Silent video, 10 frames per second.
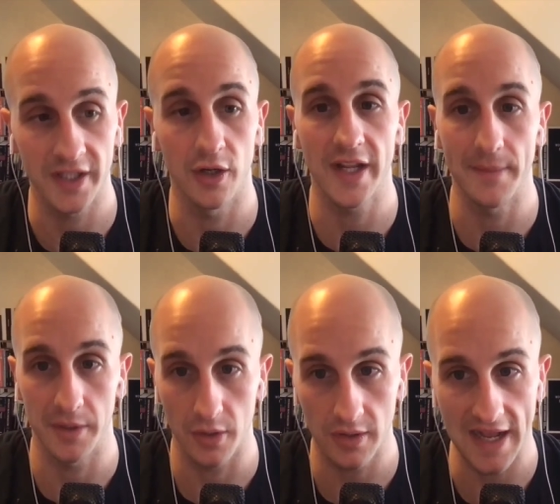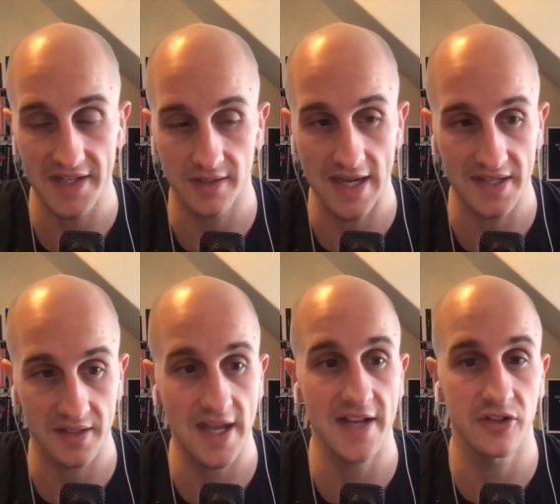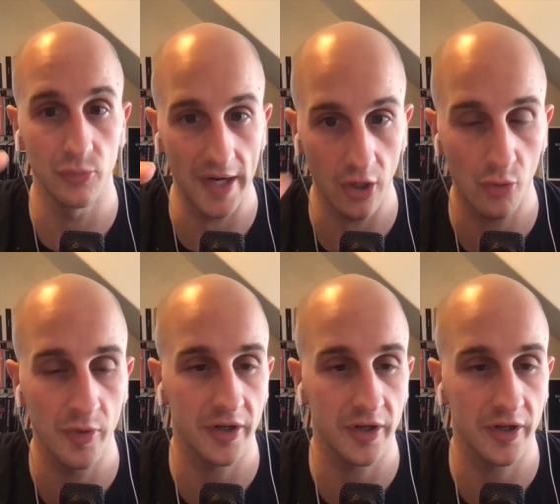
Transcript: okay, I'm going to go class, do my homework,